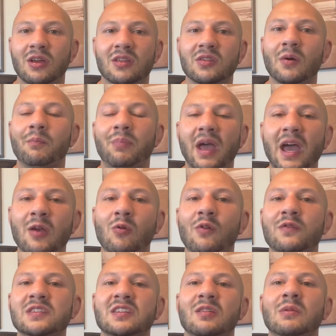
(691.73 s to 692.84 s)
The bad wolf
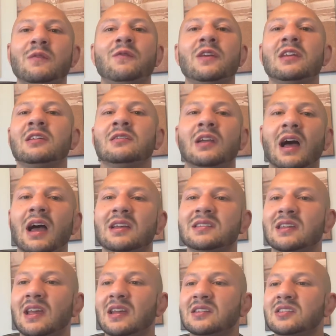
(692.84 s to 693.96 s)
is going to be feeding lies
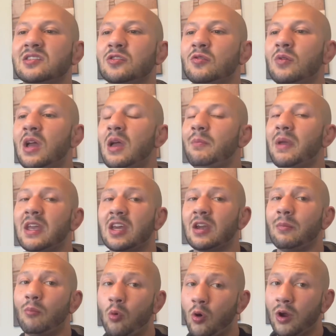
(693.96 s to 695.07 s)
as to making up
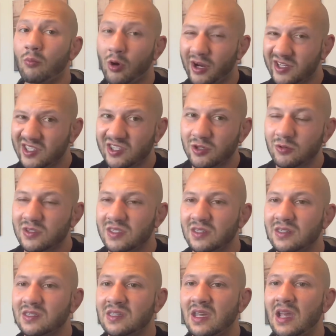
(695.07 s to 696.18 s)
more and more
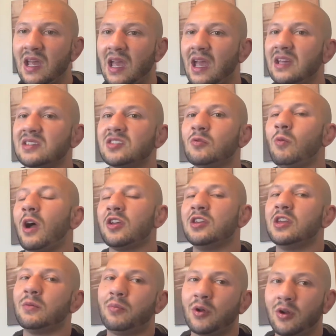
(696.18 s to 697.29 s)
excuses as to why you need
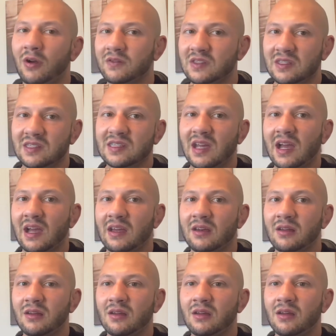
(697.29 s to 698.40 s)
to put off to the side.
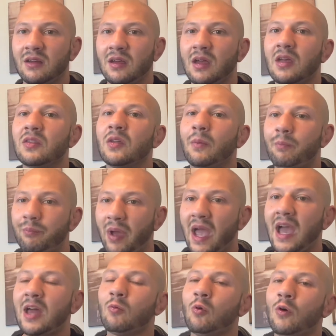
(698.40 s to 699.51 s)
The
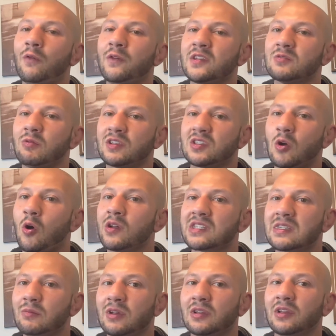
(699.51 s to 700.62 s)
bad wolf is what's
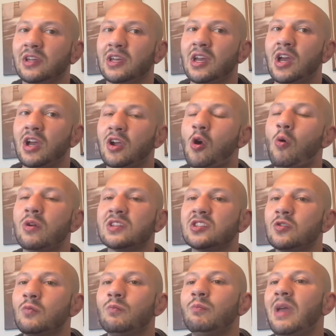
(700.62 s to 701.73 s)
ultimately going
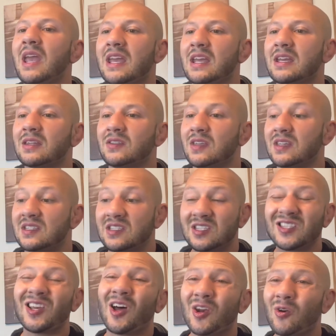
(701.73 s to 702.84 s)
to make this
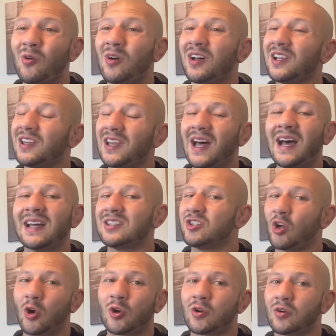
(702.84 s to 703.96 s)
tunnel a lot
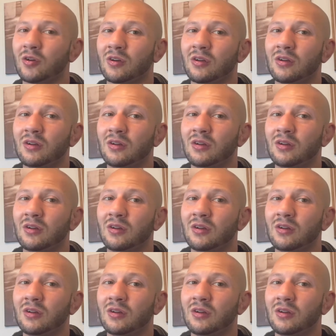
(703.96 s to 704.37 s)
darker.